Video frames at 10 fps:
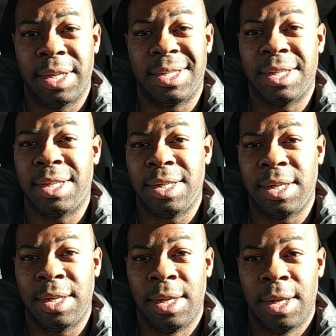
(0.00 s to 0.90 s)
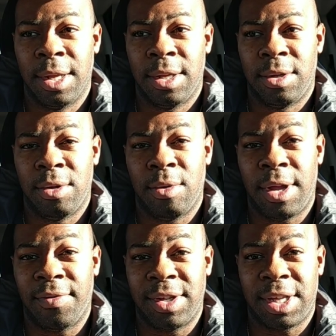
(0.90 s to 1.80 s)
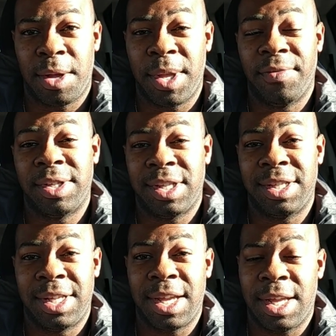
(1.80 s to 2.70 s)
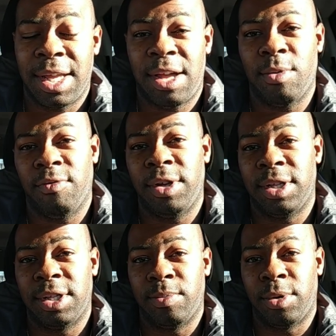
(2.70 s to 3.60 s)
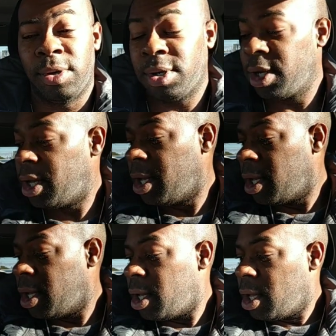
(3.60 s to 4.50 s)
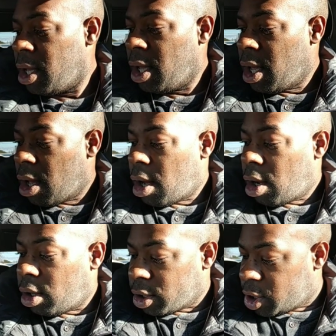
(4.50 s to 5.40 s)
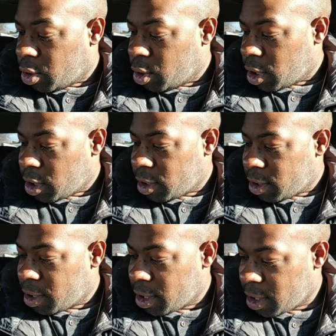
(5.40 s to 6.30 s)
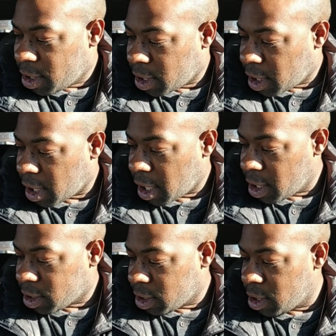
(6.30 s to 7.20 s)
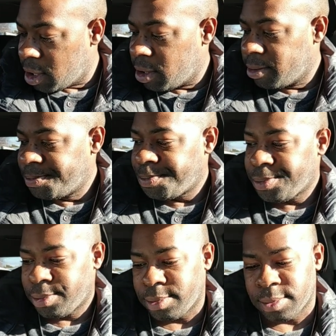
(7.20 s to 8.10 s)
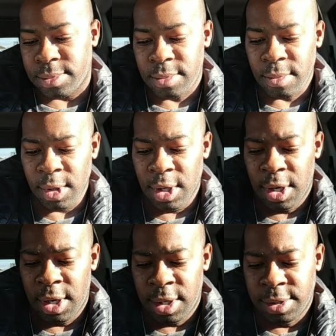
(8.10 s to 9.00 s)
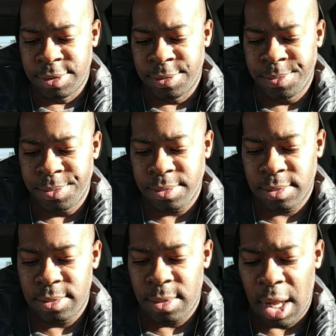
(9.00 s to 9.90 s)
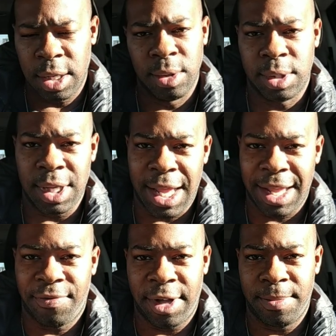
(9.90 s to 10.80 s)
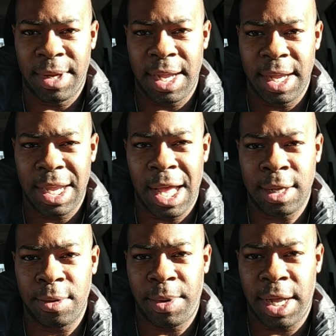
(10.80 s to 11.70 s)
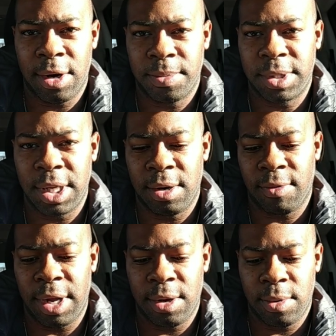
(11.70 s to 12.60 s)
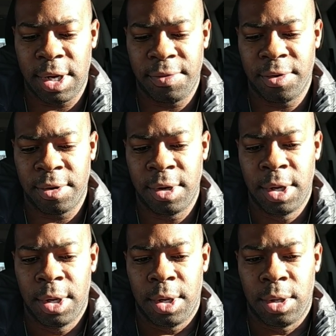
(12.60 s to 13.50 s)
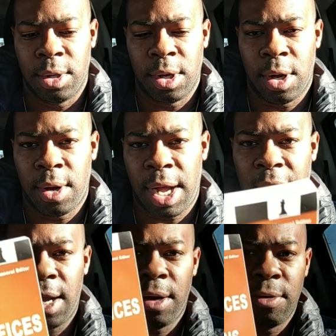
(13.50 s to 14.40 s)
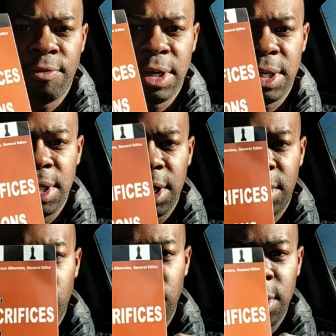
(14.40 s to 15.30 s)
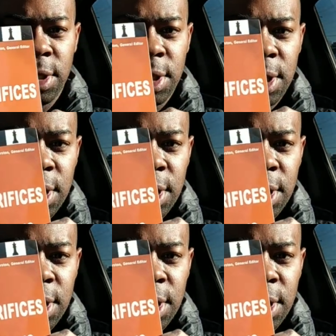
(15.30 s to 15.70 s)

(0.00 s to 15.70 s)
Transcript: consistently, every time. Even to this day, I would read this book. Also, y'all, I actually and usually like if I'm like occupied or I'm sitting around or whatever, I'll read this one,